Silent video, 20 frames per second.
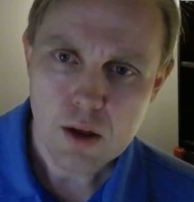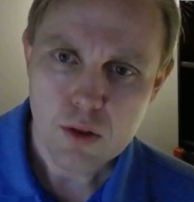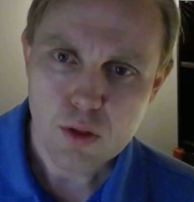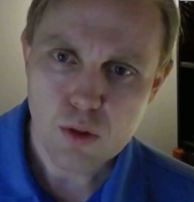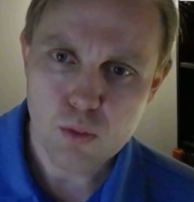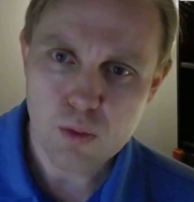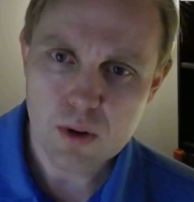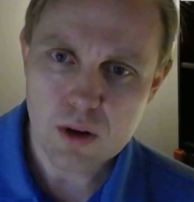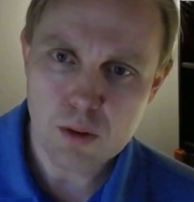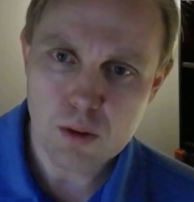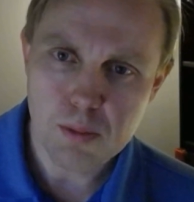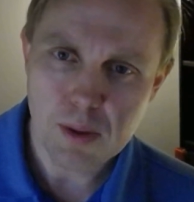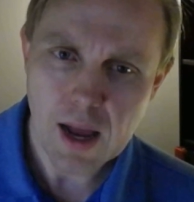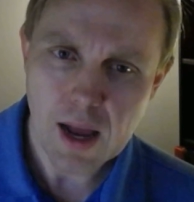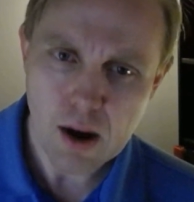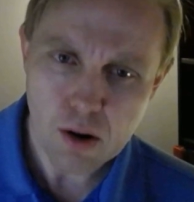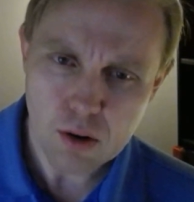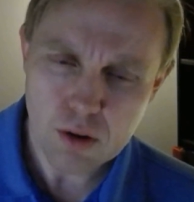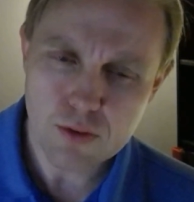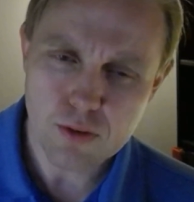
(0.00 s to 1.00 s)
The real
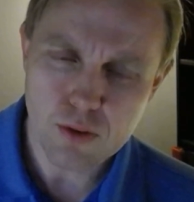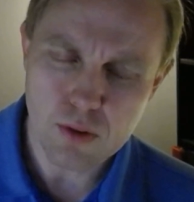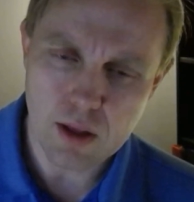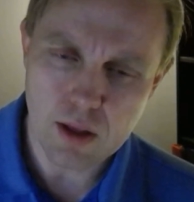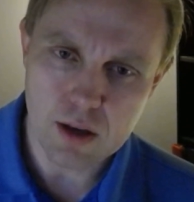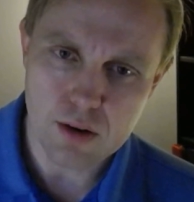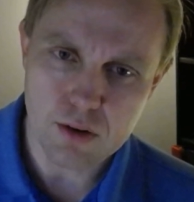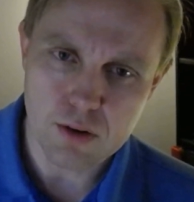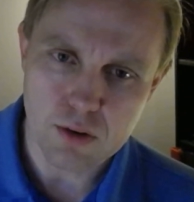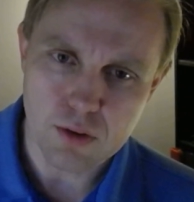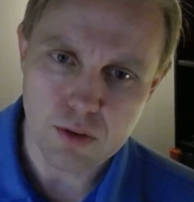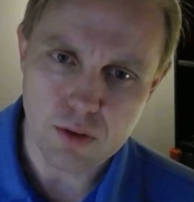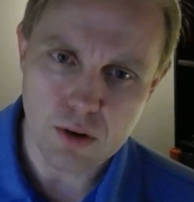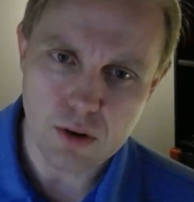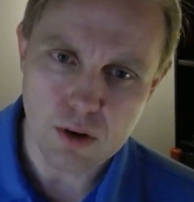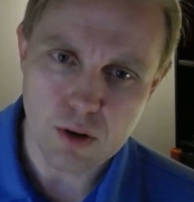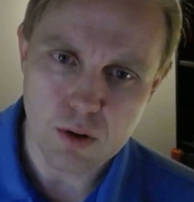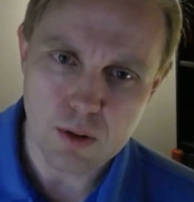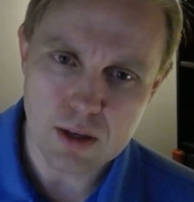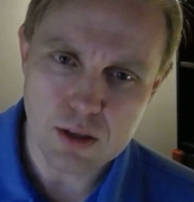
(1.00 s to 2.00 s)
powerful editor,
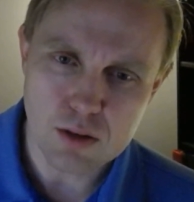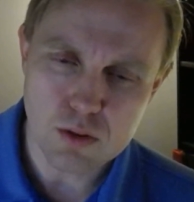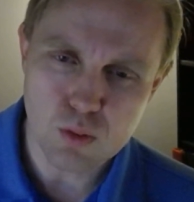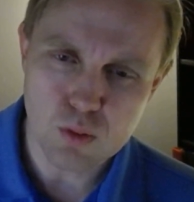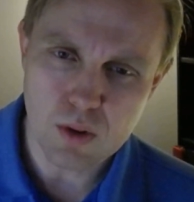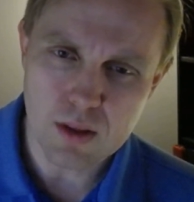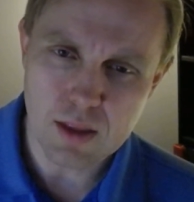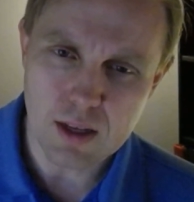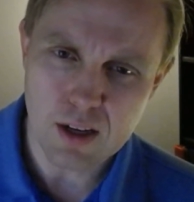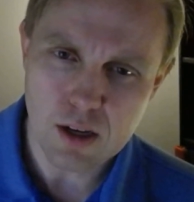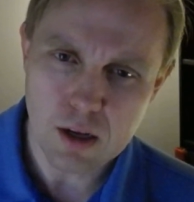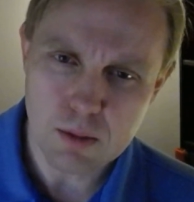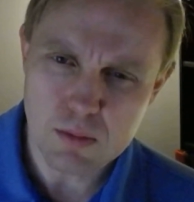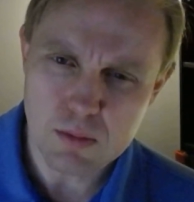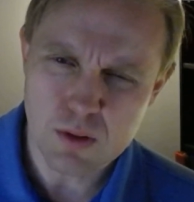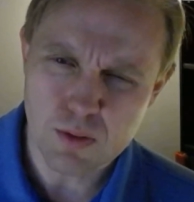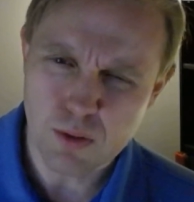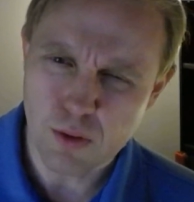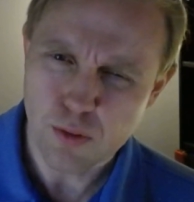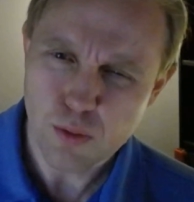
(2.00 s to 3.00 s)
though, is one that
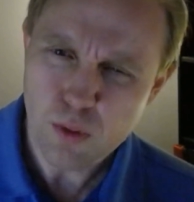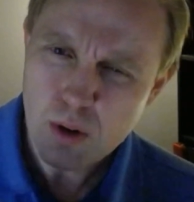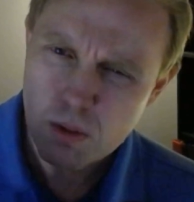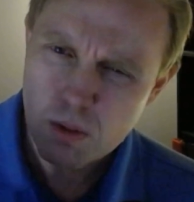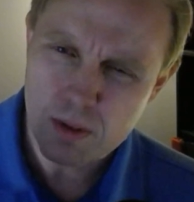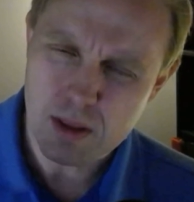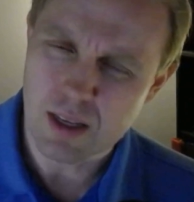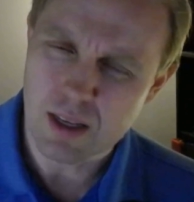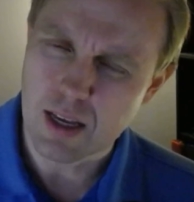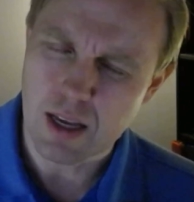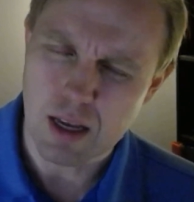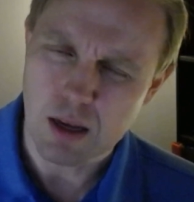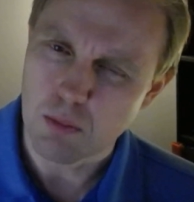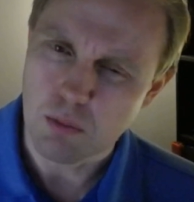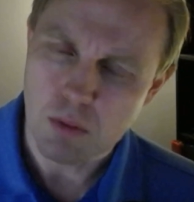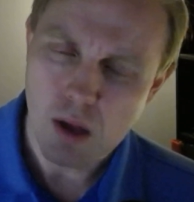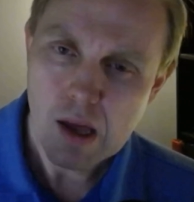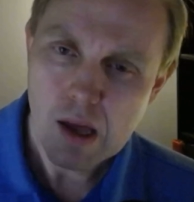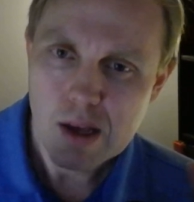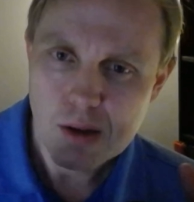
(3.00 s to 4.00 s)
comes for free with the
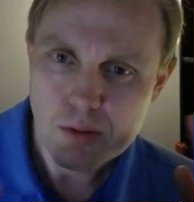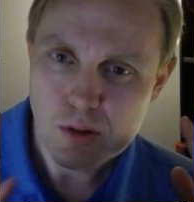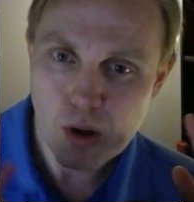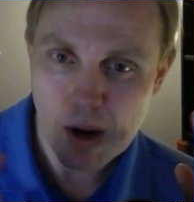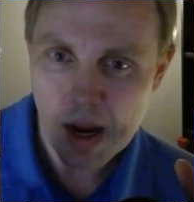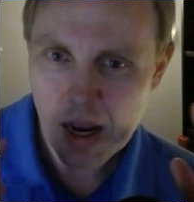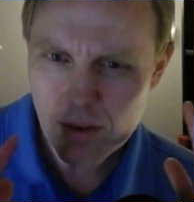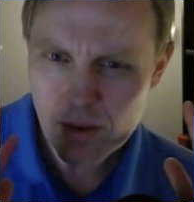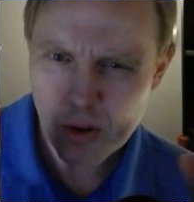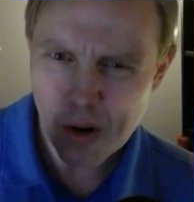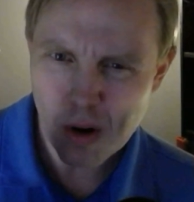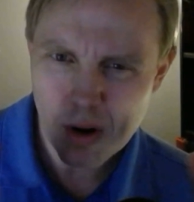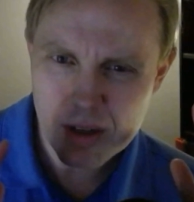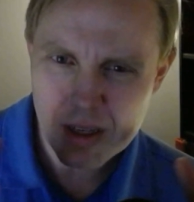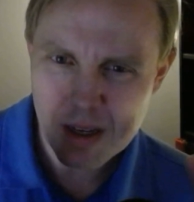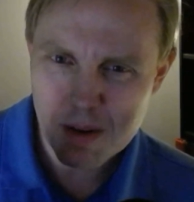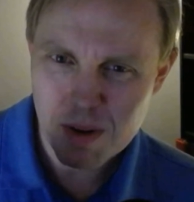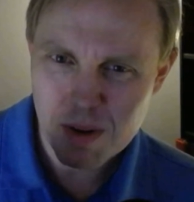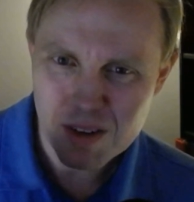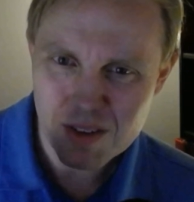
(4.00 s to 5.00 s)
game. So I have a hard
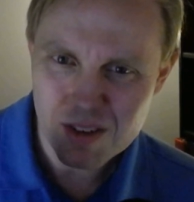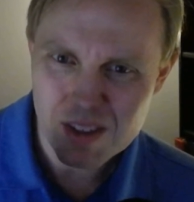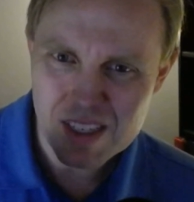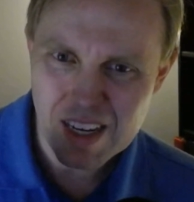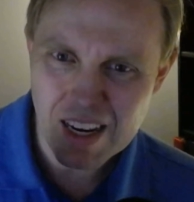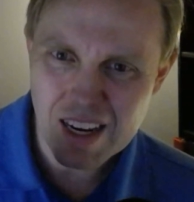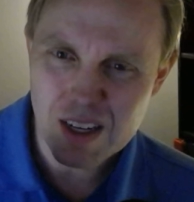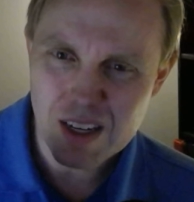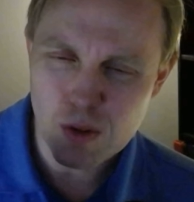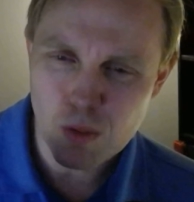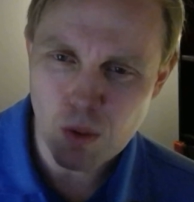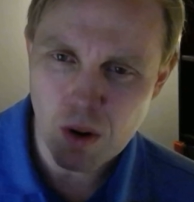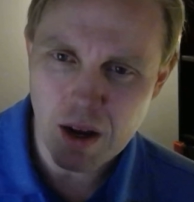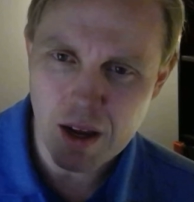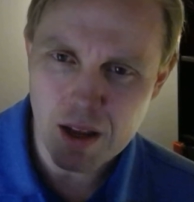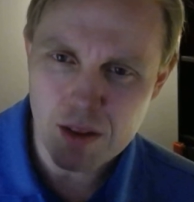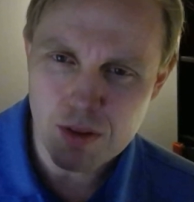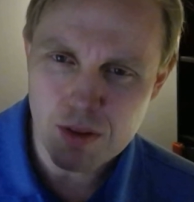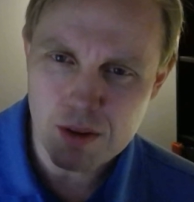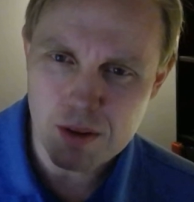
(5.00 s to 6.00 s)
time understanding
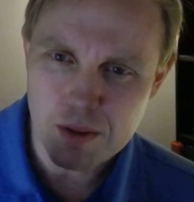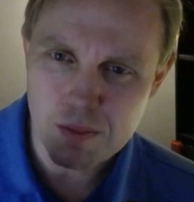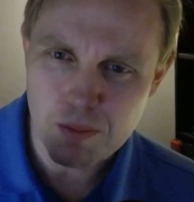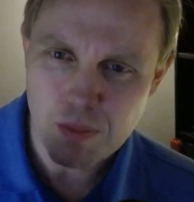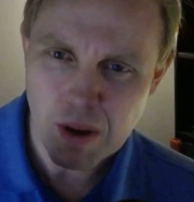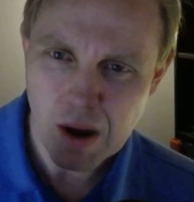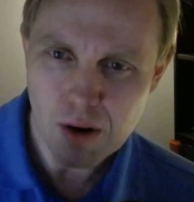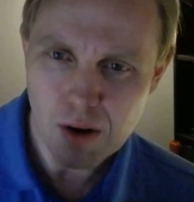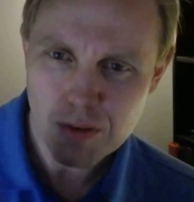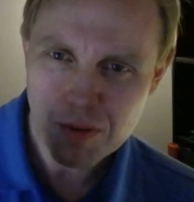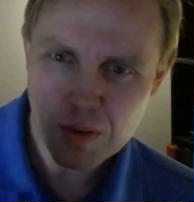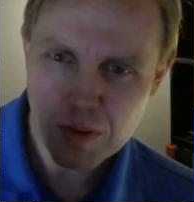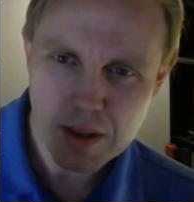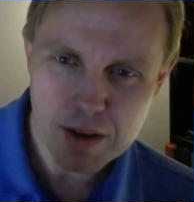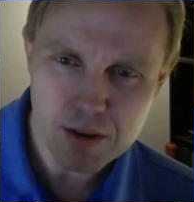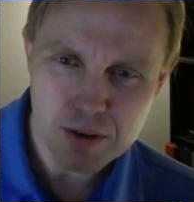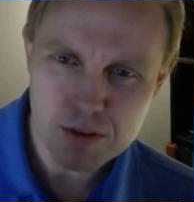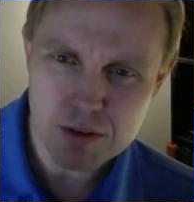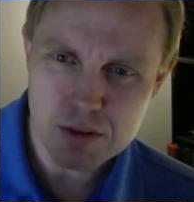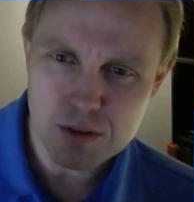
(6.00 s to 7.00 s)
why the powerful
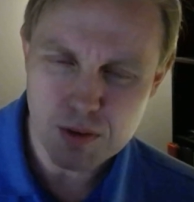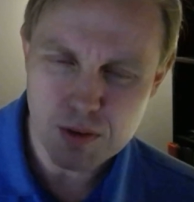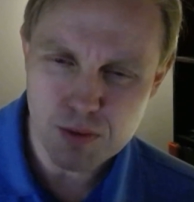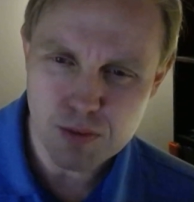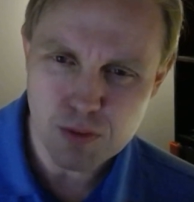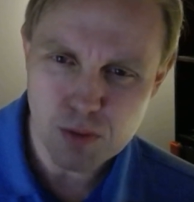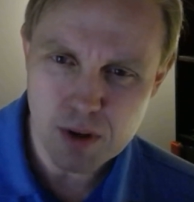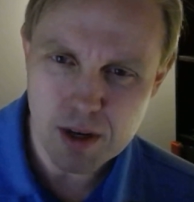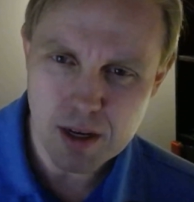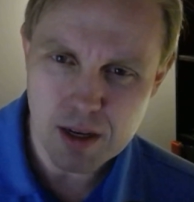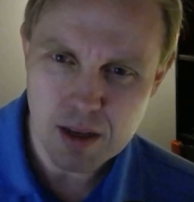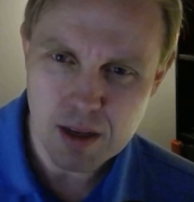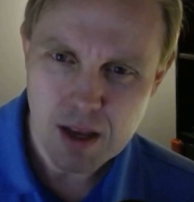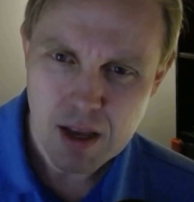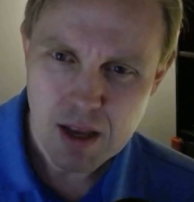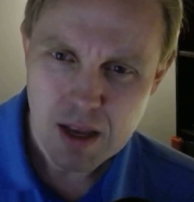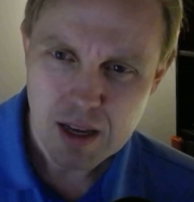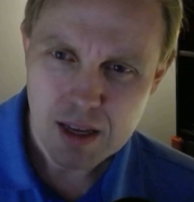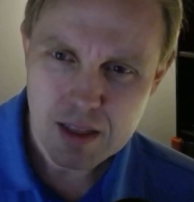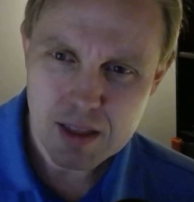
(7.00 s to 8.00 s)
editors for free
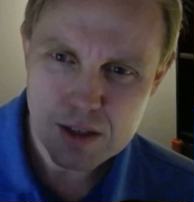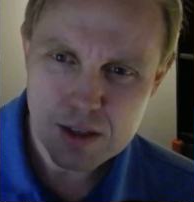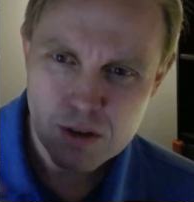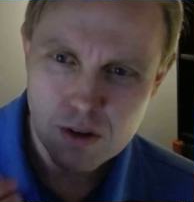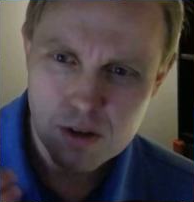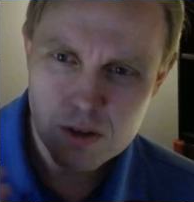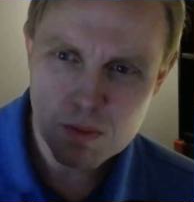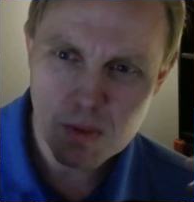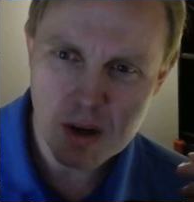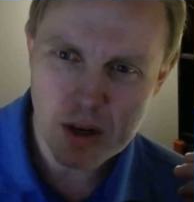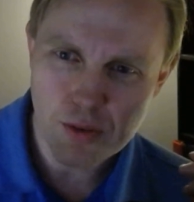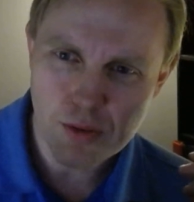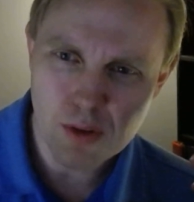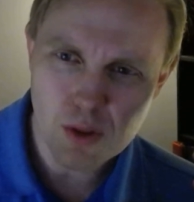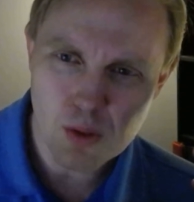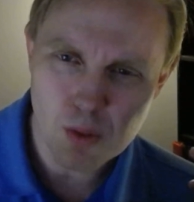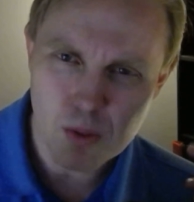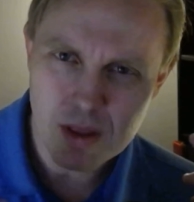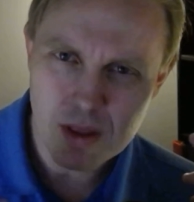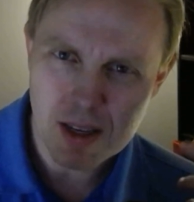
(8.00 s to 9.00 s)
and they charge money for
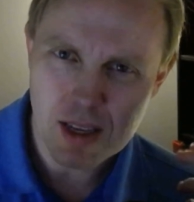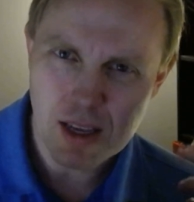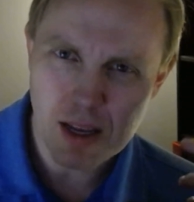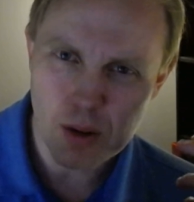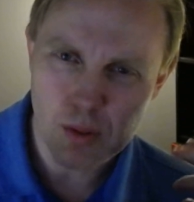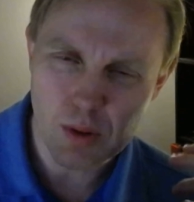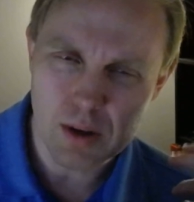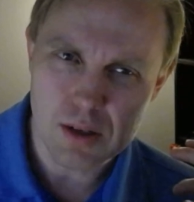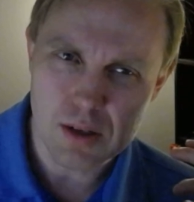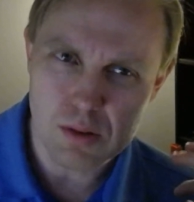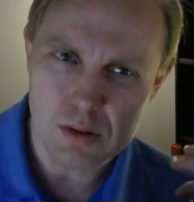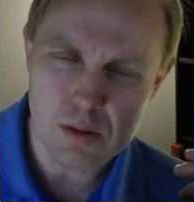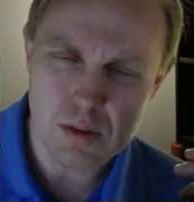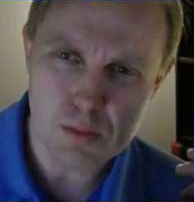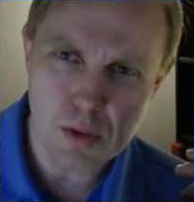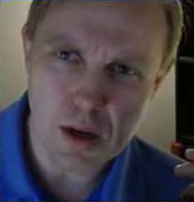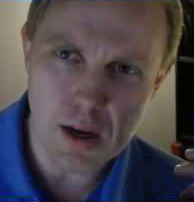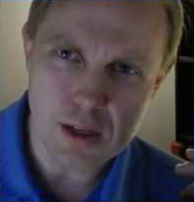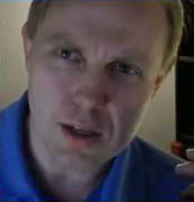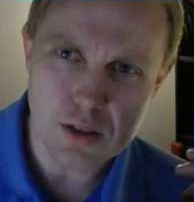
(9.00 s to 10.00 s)
the one that can't quite do as
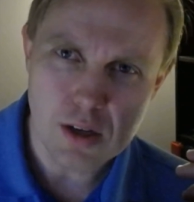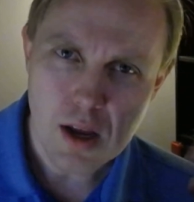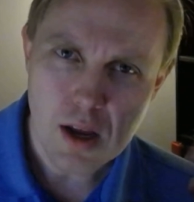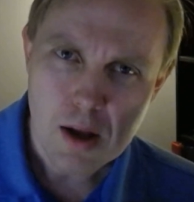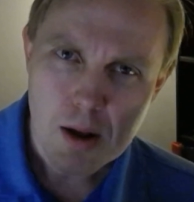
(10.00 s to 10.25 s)
much.